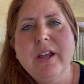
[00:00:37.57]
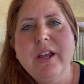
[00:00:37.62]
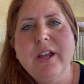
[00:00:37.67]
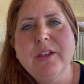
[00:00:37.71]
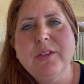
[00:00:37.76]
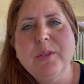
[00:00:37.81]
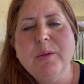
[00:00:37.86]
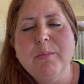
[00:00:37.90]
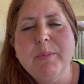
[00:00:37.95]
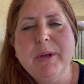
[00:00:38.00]

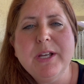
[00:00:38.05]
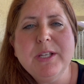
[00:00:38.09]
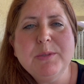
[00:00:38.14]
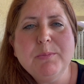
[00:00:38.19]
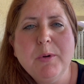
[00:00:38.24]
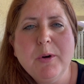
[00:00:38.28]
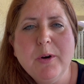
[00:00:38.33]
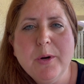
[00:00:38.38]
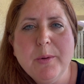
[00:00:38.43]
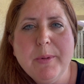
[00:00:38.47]
And the
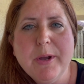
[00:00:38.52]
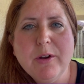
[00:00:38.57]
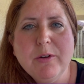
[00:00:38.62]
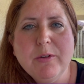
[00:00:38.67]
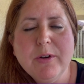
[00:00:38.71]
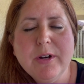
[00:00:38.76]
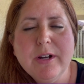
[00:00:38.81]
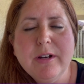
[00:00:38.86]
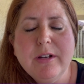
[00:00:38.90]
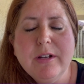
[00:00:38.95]
best part
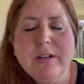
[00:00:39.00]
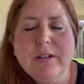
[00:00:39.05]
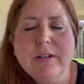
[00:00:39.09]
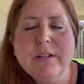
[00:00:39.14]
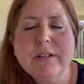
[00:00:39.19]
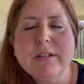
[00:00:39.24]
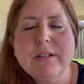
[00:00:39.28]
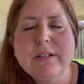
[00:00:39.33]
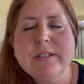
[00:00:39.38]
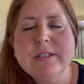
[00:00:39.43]
about
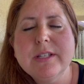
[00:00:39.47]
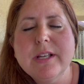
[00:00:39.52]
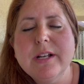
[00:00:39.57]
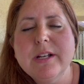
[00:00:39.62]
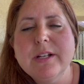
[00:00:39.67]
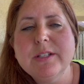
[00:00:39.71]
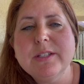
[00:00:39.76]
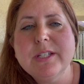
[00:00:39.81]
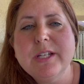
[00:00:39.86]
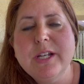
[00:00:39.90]
granite is
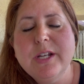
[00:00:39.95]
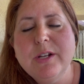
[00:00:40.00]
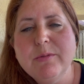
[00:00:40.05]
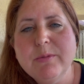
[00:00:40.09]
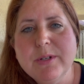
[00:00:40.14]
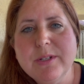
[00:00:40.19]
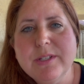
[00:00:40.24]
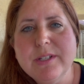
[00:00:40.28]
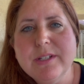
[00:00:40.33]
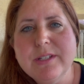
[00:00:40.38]
that it's heat
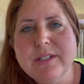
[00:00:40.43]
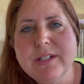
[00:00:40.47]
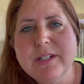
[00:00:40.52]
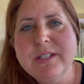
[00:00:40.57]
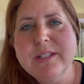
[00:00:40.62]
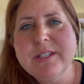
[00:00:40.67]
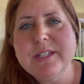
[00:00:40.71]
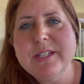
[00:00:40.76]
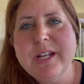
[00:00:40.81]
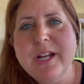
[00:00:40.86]

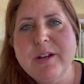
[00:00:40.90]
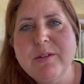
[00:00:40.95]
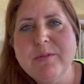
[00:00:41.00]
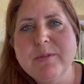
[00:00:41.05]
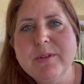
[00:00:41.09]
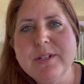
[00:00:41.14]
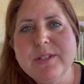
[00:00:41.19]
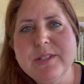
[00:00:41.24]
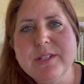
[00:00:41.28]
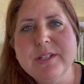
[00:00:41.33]
resistant, stain
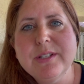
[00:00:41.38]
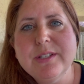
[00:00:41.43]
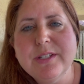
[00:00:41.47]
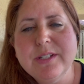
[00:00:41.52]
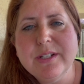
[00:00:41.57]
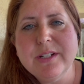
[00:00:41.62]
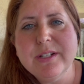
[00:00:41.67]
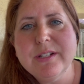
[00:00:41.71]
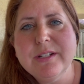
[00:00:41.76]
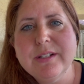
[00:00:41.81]

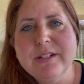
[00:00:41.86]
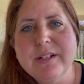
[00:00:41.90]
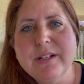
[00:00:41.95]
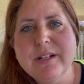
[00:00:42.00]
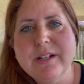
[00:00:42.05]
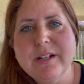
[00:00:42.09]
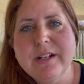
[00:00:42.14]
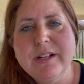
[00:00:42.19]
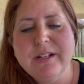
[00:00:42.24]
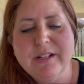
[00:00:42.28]
resistant,
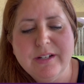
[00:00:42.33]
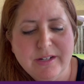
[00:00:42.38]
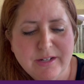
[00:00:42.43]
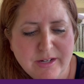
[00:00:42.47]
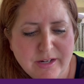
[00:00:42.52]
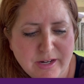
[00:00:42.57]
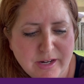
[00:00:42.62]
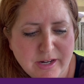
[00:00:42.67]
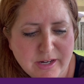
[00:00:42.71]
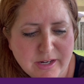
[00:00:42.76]

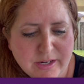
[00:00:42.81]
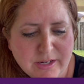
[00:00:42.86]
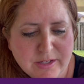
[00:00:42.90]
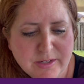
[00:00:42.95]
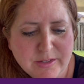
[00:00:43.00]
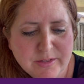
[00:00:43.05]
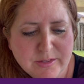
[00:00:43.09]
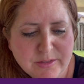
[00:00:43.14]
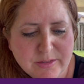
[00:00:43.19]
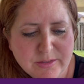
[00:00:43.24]

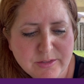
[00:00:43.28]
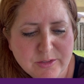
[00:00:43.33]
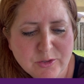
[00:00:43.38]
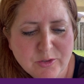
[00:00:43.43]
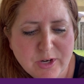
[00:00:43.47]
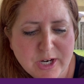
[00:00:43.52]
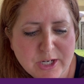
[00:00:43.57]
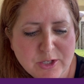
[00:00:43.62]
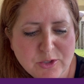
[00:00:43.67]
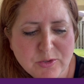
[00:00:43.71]
and
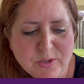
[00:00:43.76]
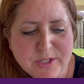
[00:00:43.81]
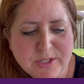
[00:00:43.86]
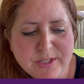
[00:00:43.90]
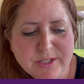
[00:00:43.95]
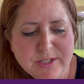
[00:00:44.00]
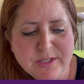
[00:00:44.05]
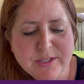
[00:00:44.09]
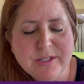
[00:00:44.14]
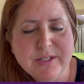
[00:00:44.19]
scratch
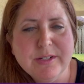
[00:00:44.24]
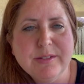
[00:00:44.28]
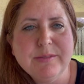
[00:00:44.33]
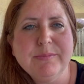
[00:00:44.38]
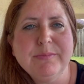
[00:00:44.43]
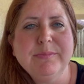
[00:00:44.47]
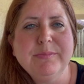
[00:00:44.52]
resistant.